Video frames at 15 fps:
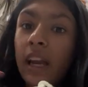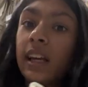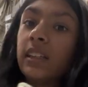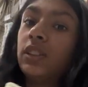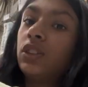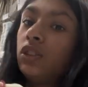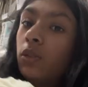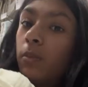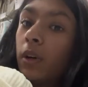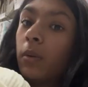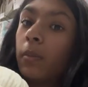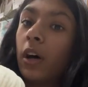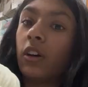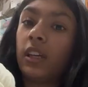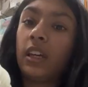a super
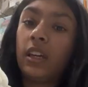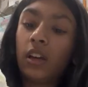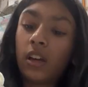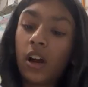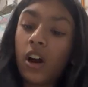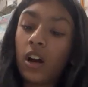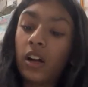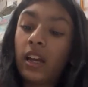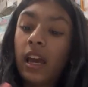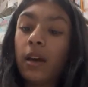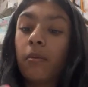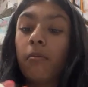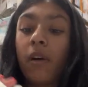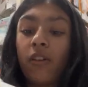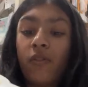bulky yarn,
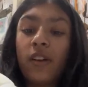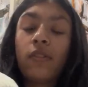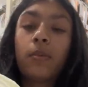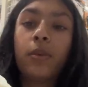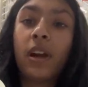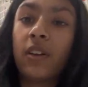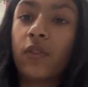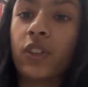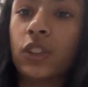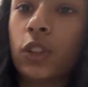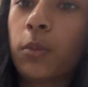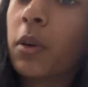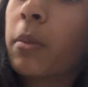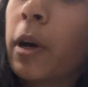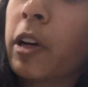and my favorite brand for
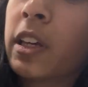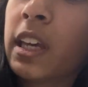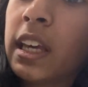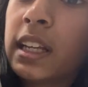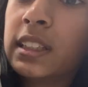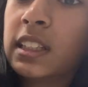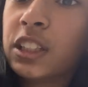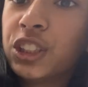super bulky is the